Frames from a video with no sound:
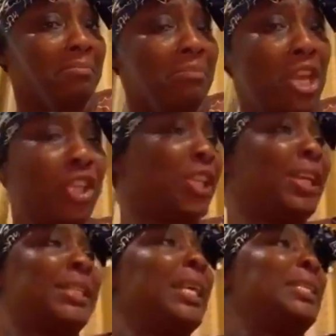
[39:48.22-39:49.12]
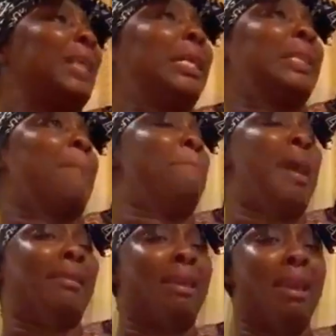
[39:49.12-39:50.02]
She, she says some
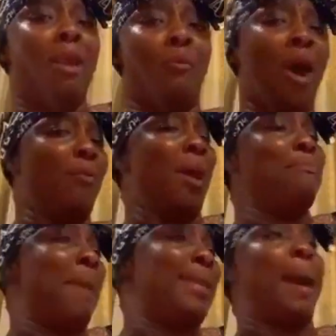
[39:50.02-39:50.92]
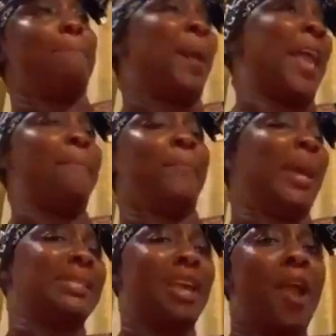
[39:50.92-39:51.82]
men. When, when men are buying Benz,